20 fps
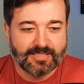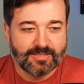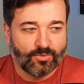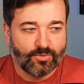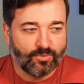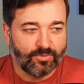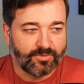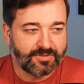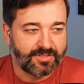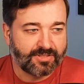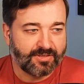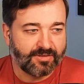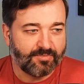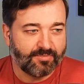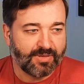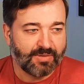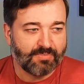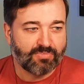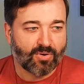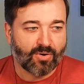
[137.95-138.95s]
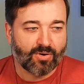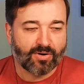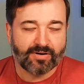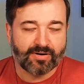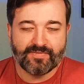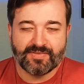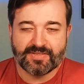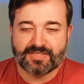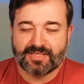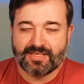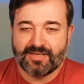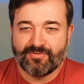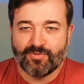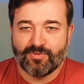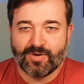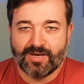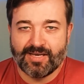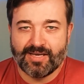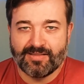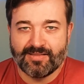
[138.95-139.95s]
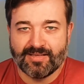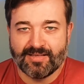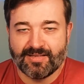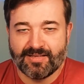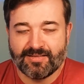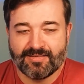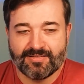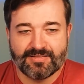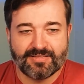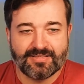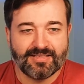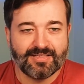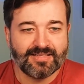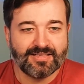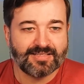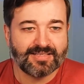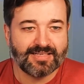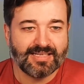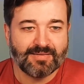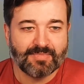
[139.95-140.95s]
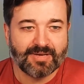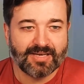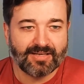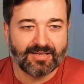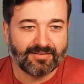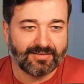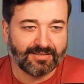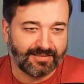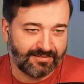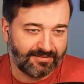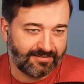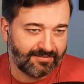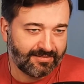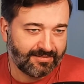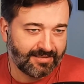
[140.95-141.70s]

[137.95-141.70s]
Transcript: want to be part of this giveaway, then send us an email. And